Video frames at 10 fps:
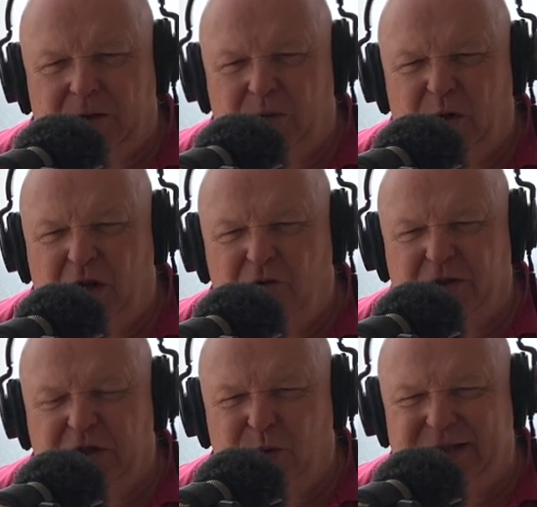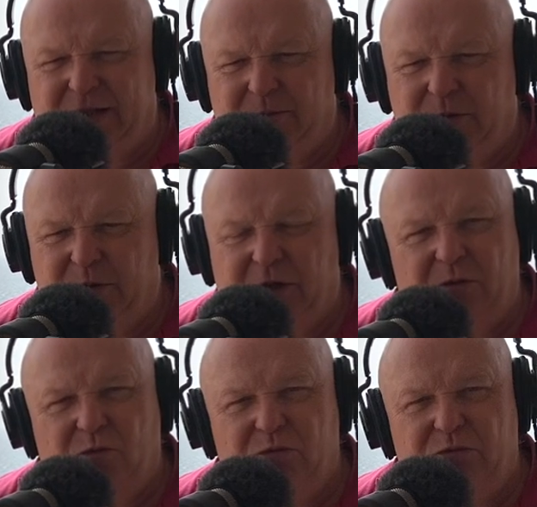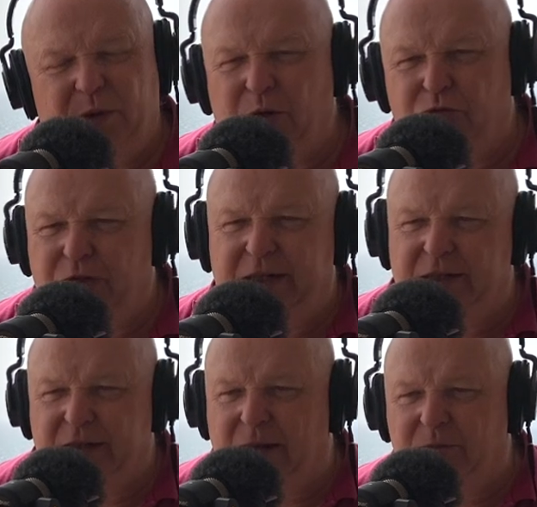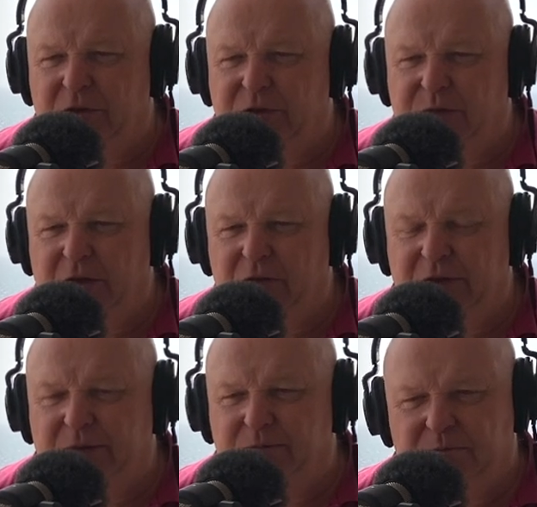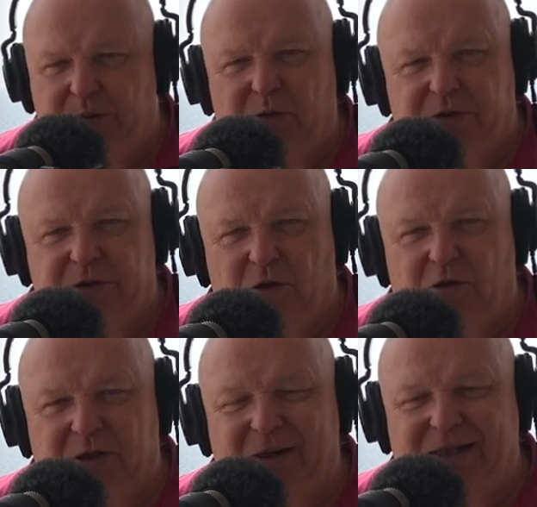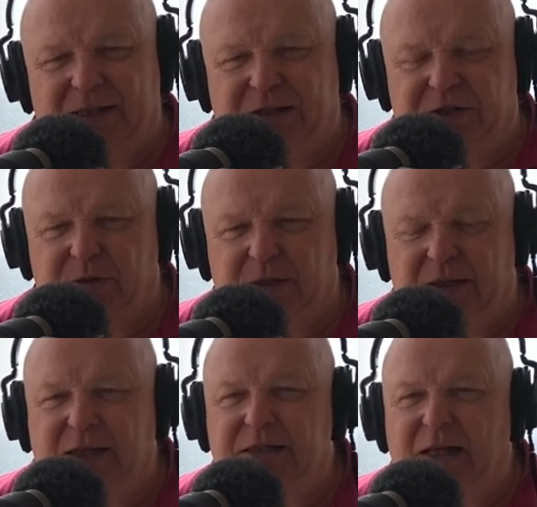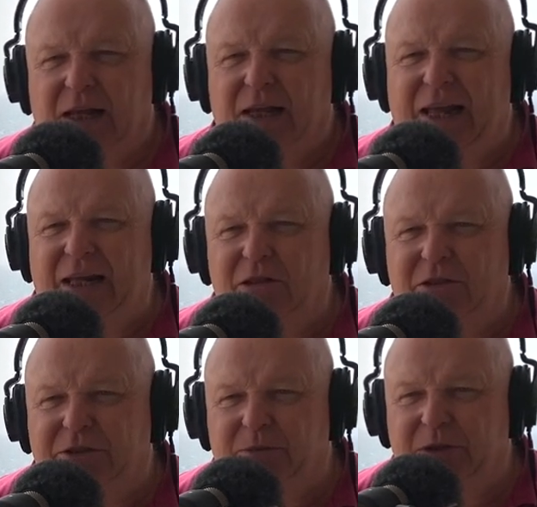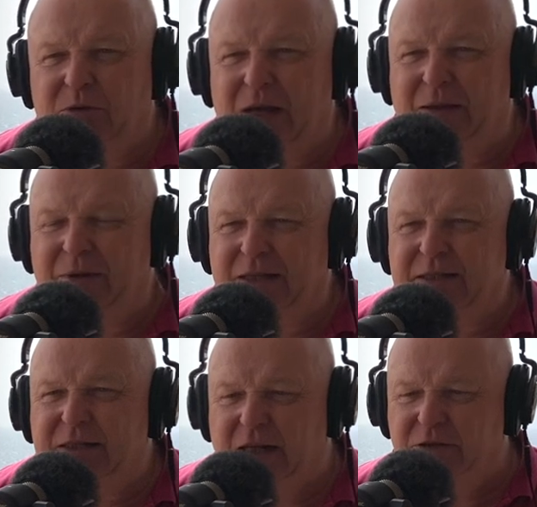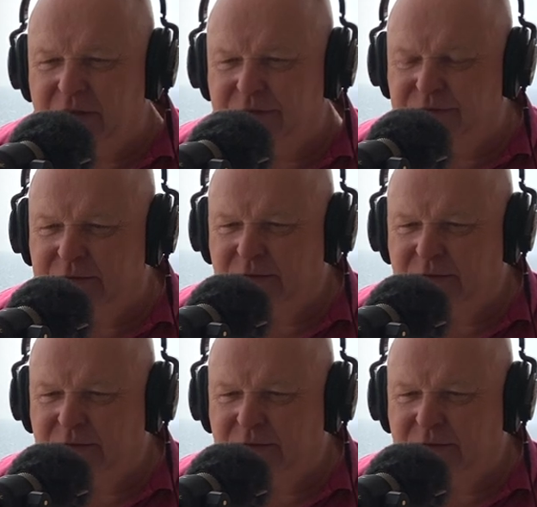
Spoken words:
We are on Twitter, but we don't read it that much. We only post automatically to it. That's LWMS Tenerife.